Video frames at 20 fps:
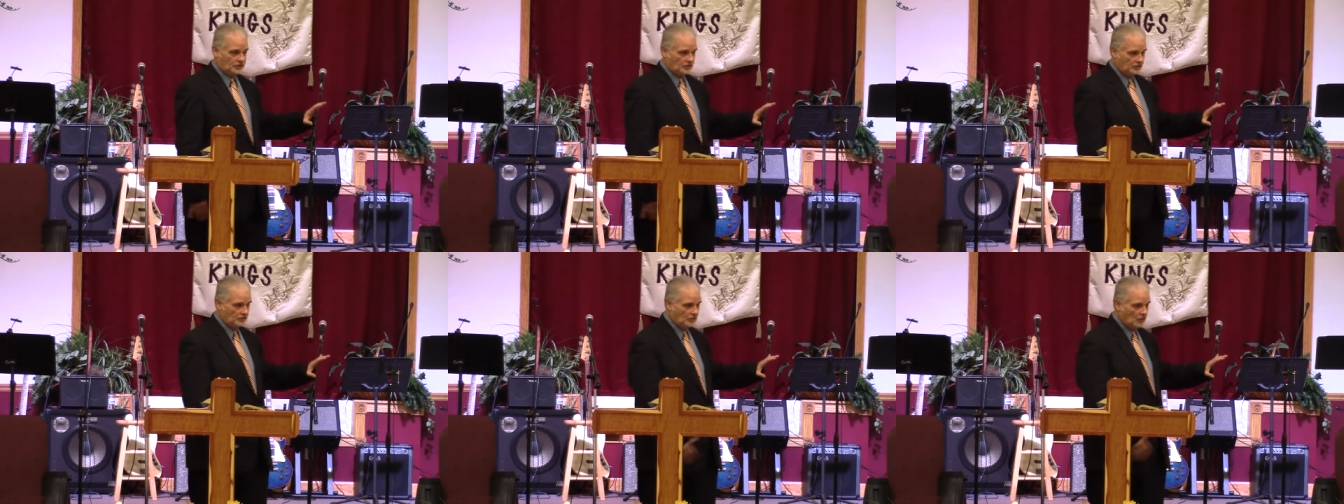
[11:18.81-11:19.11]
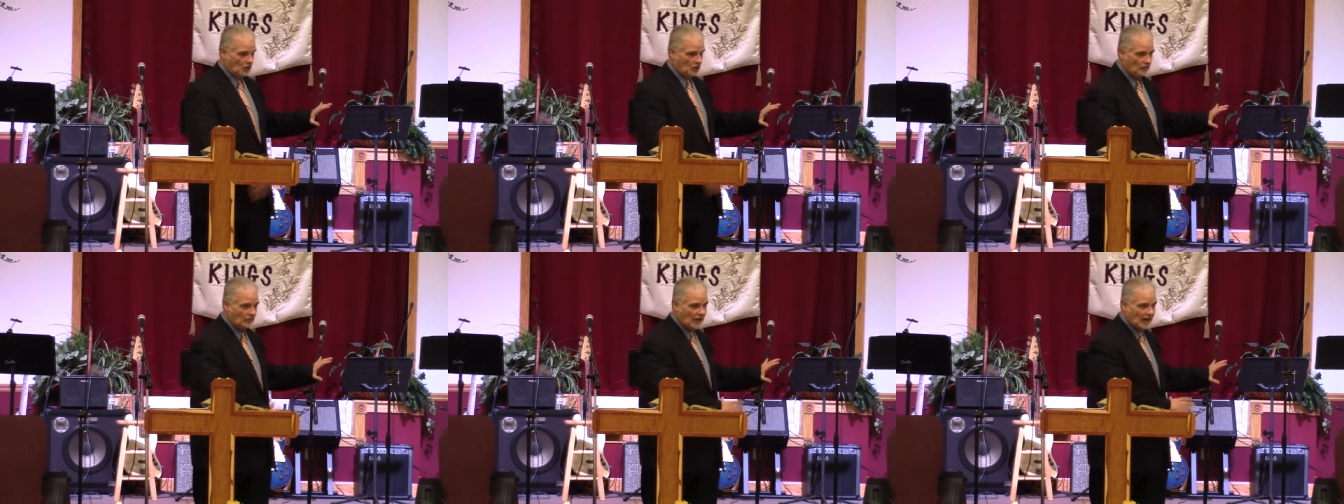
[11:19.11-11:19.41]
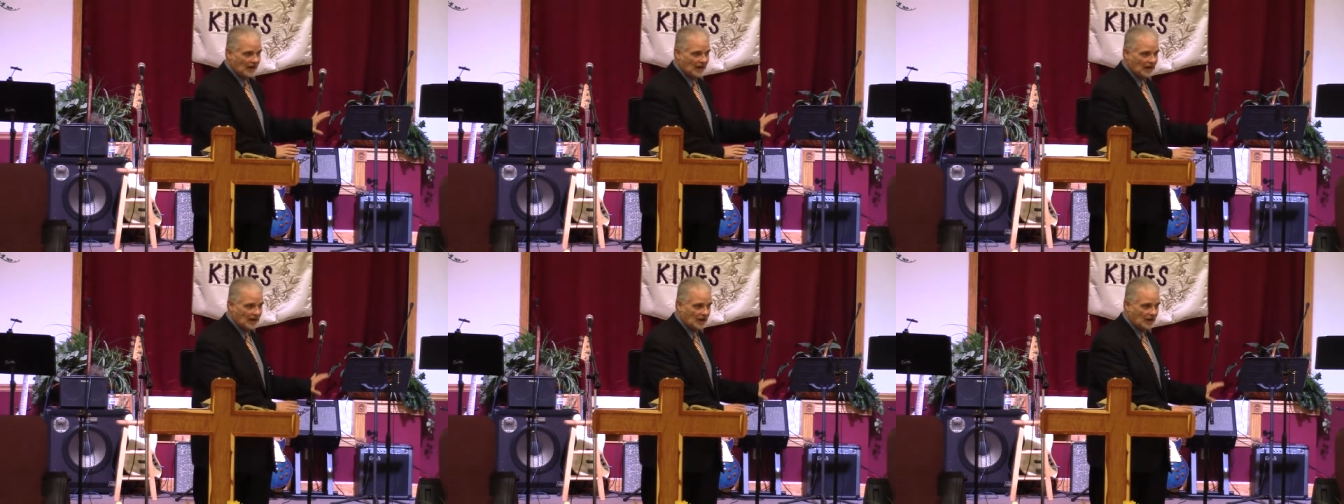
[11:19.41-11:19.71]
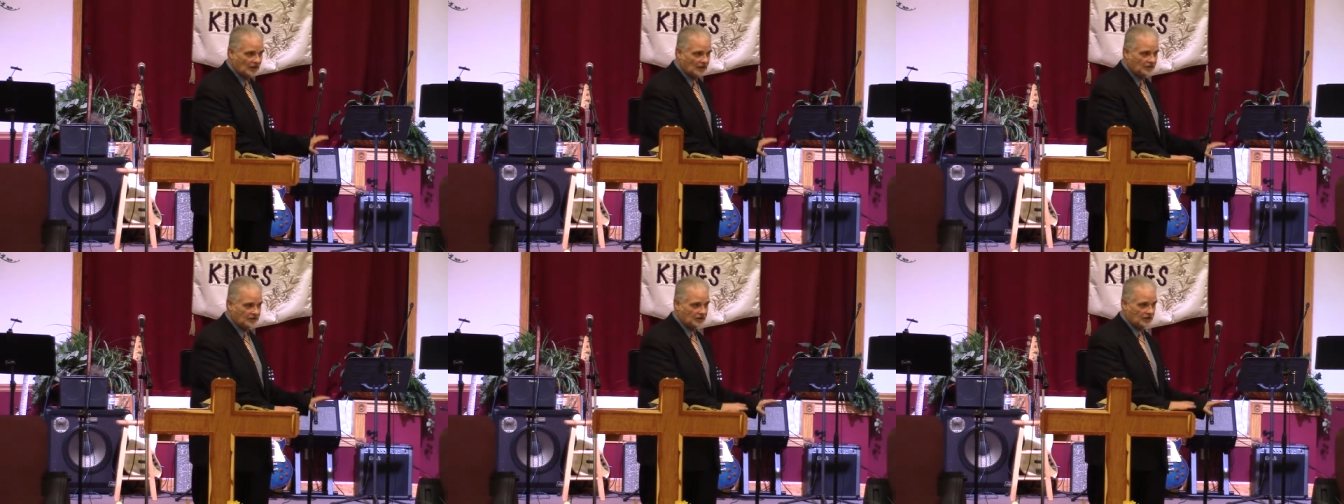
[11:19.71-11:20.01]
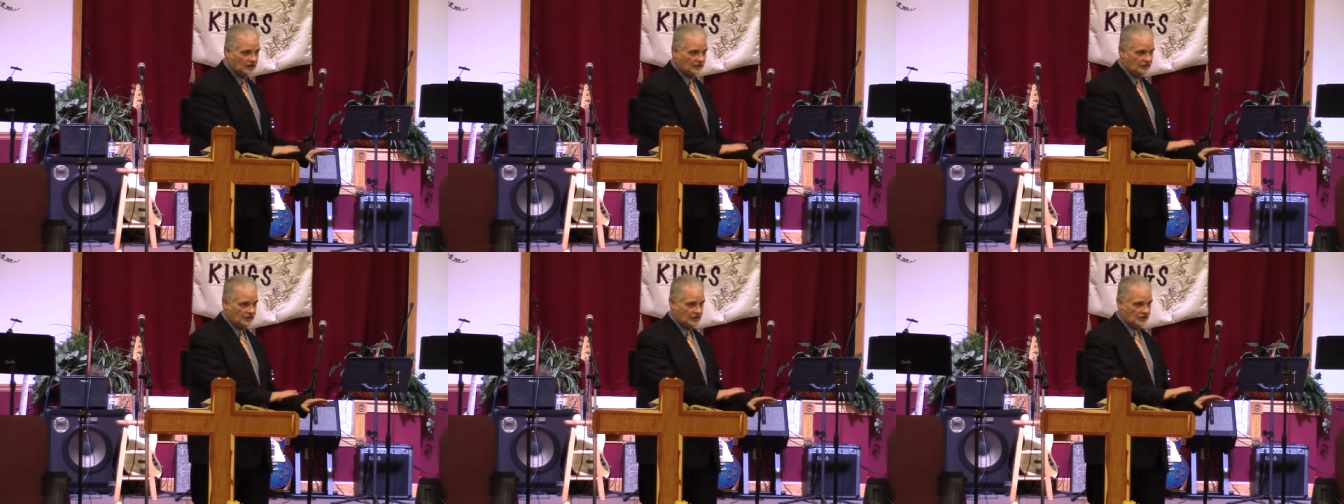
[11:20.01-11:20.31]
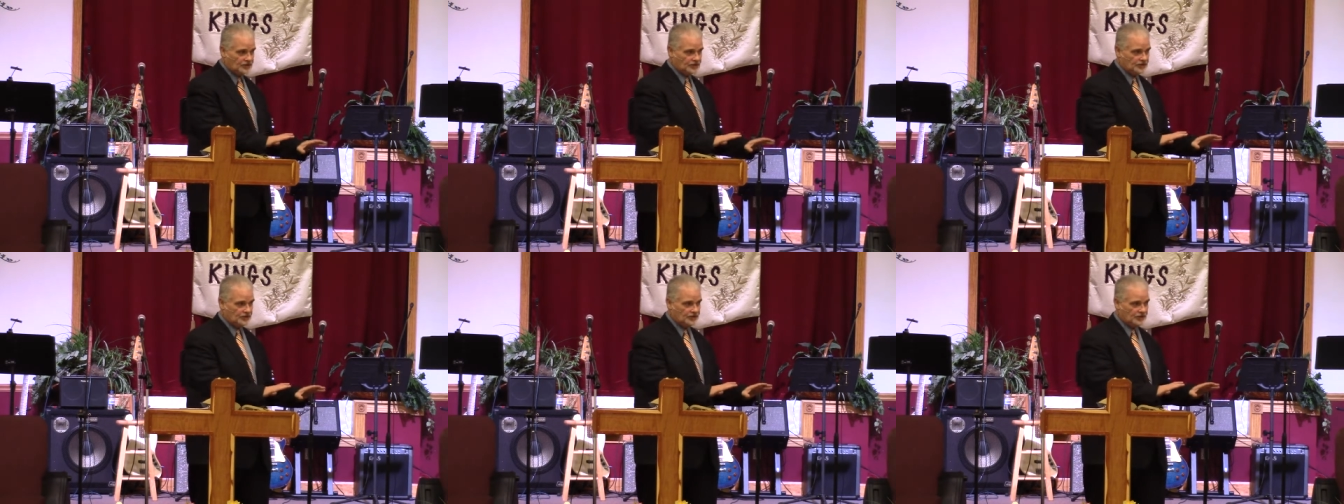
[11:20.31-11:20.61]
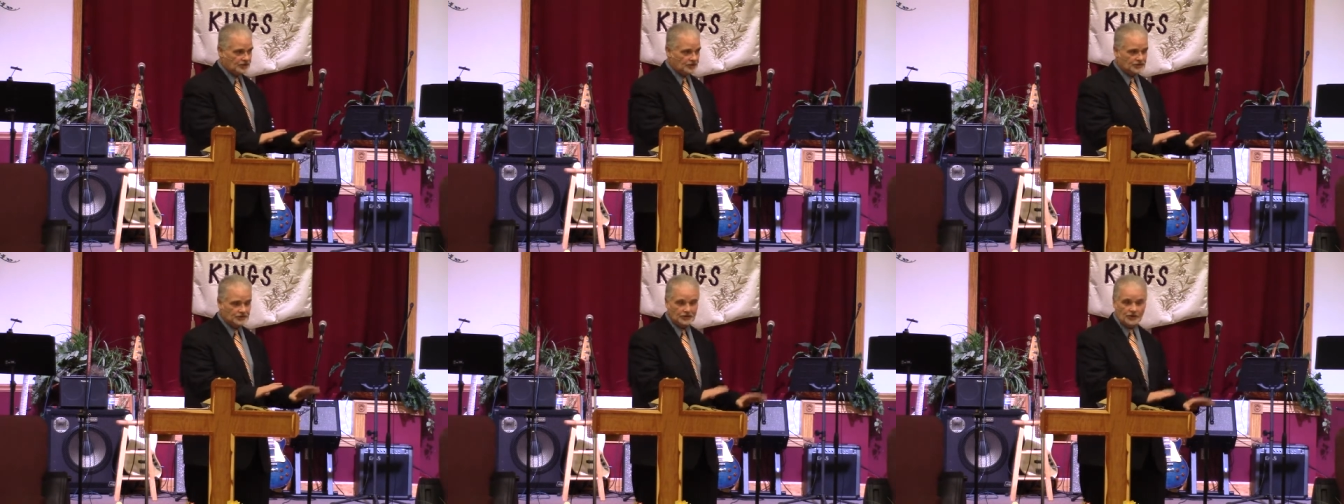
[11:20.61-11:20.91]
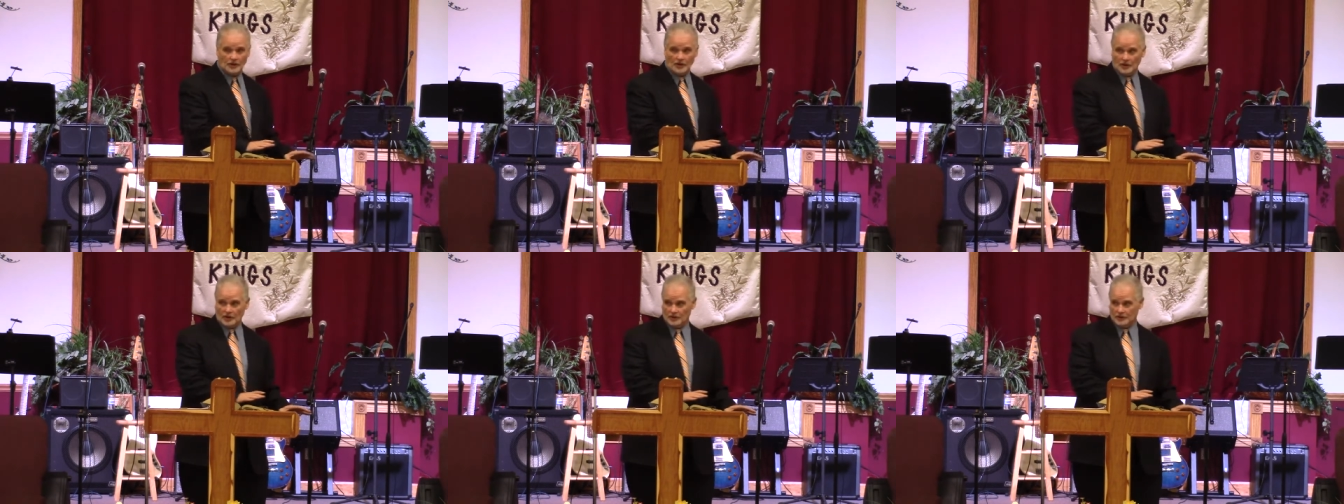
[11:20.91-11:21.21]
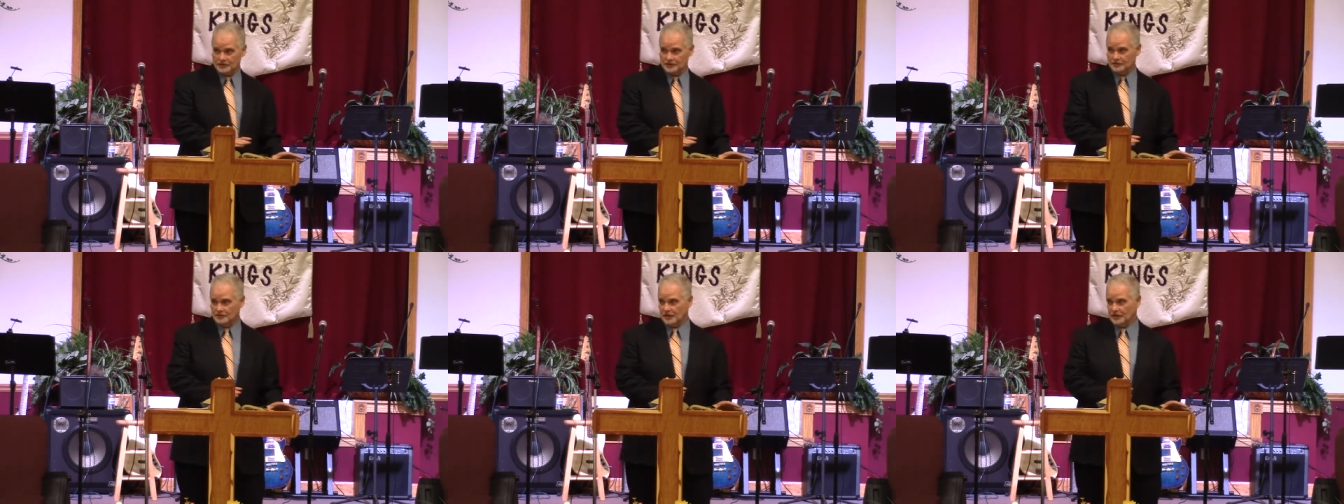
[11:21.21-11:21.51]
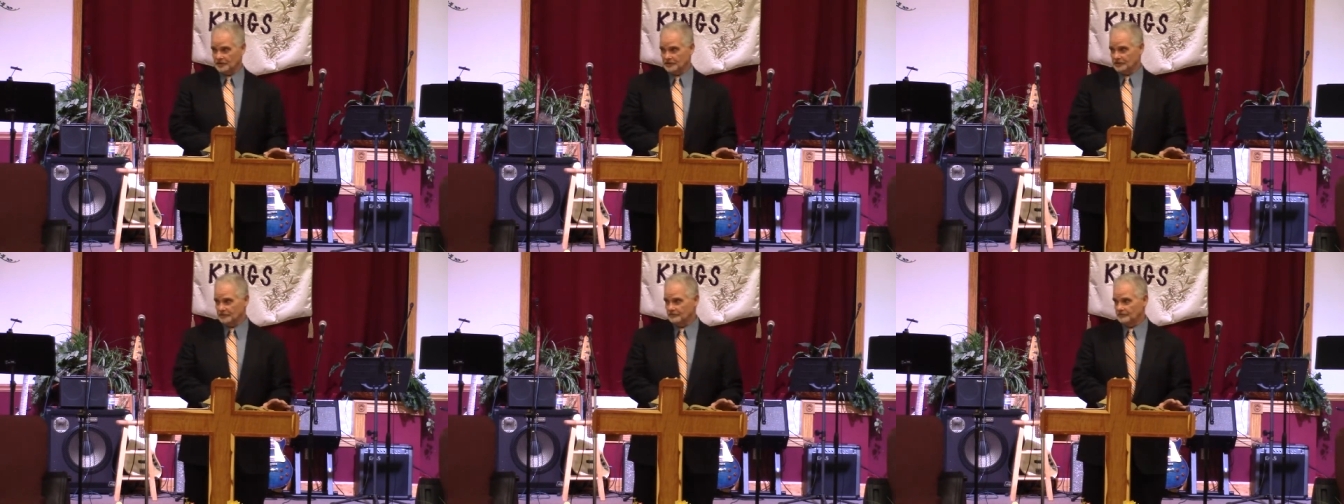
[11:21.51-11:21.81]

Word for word: to move out of this discouragement.